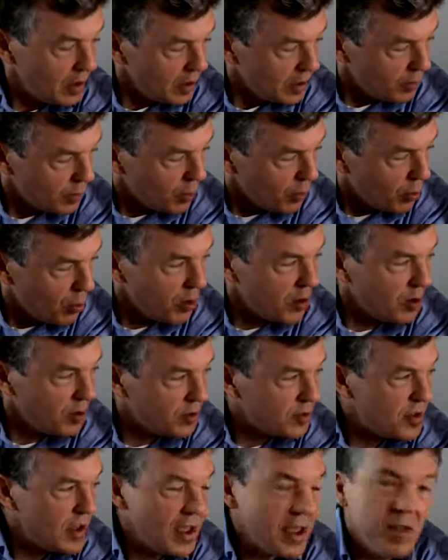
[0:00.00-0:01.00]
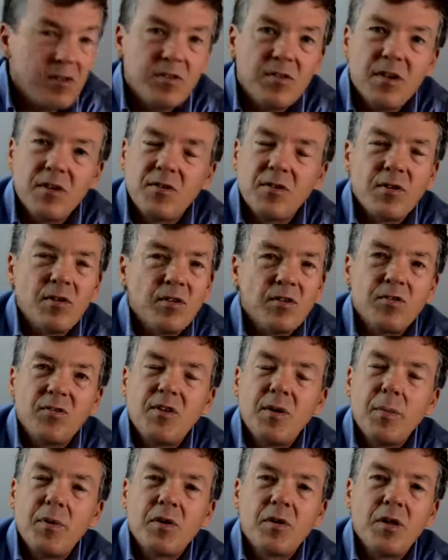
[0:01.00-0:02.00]
Memorial Day is
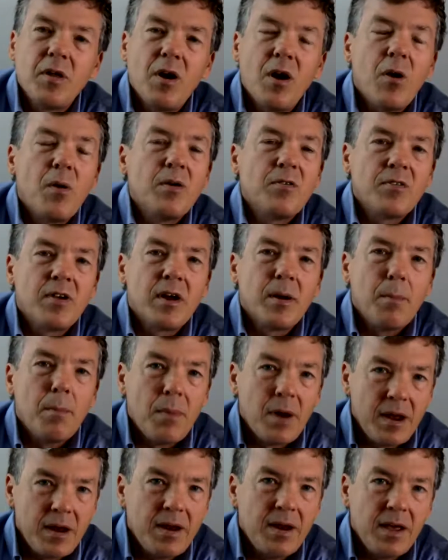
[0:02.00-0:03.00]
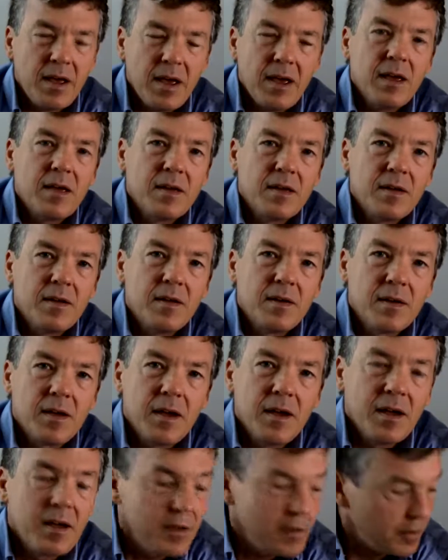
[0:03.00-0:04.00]
typically always on a Monday.
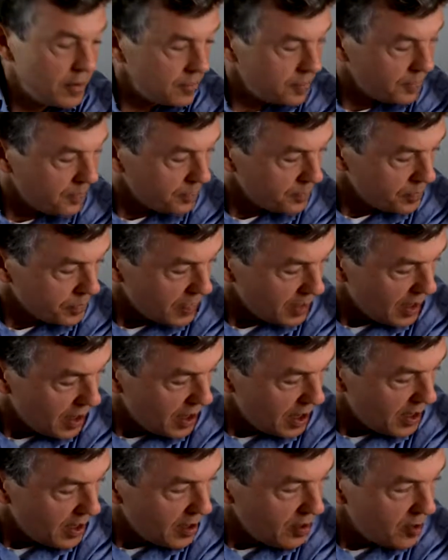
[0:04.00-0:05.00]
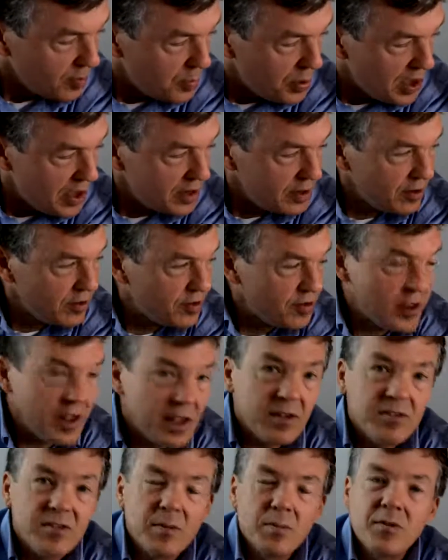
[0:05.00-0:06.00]
Okay. And Independence
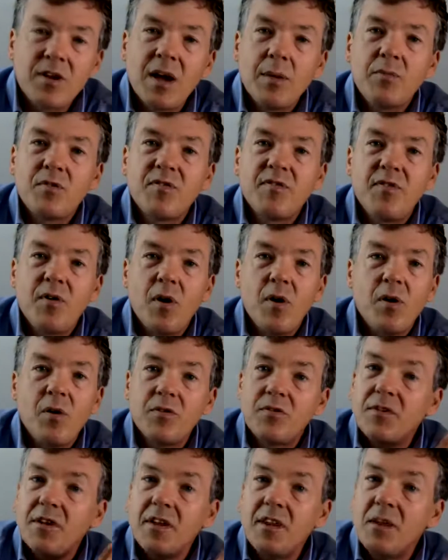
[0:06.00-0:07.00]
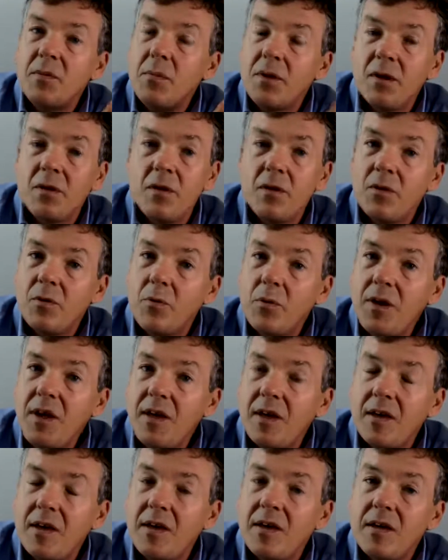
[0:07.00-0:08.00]
Day sometimes falls in the middle of the
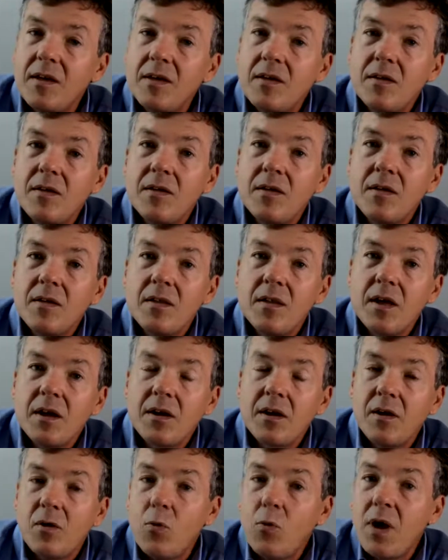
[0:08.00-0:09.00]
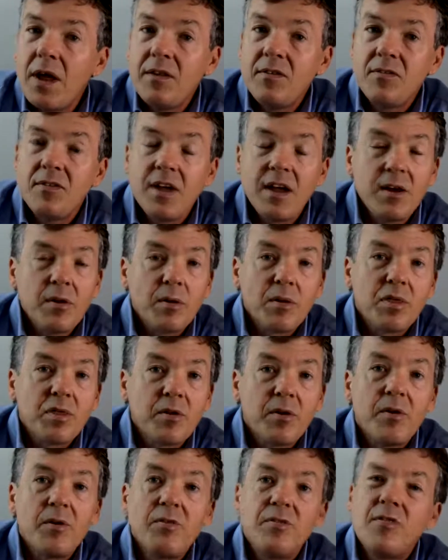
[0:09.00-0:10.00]
week, like on a Wednesday or a
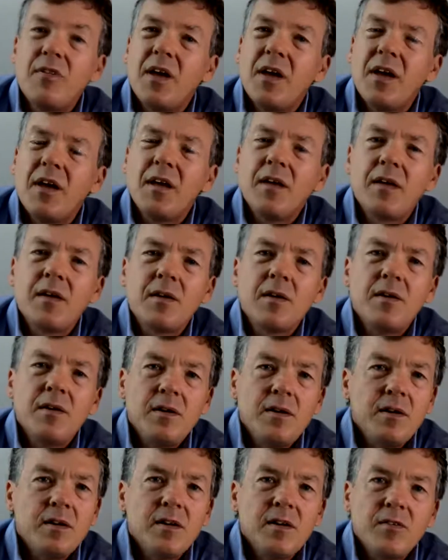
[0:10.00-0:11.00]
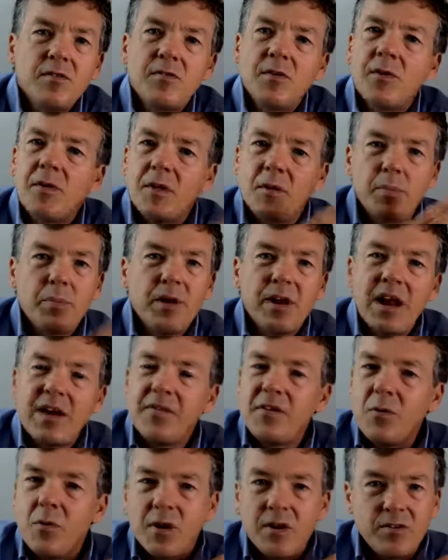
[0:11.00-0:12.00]
Thursday. But
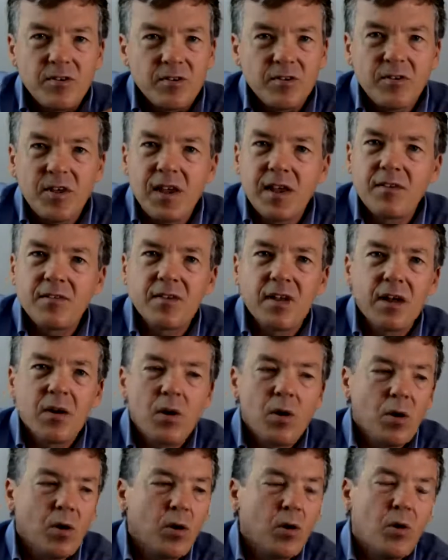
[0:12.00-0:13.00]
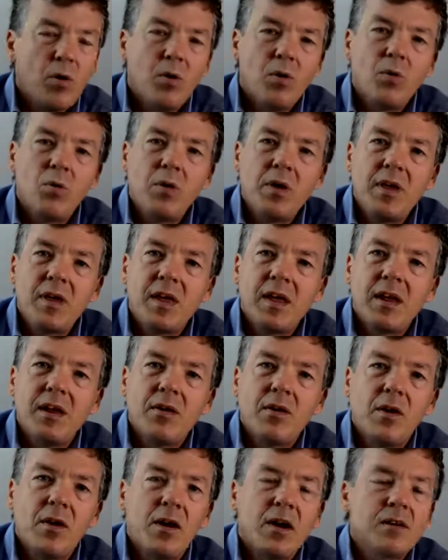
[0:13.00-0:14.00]
everyone just takes that whole
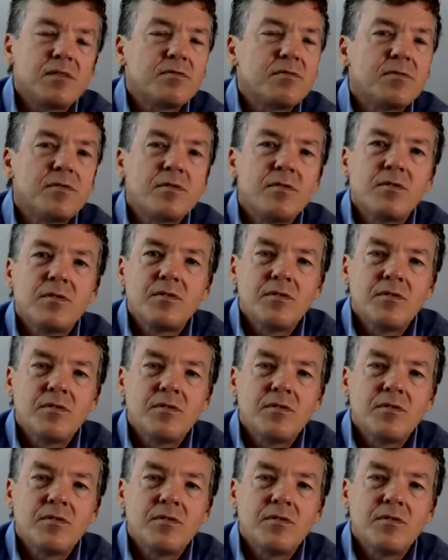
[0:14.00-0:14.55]
weekend off.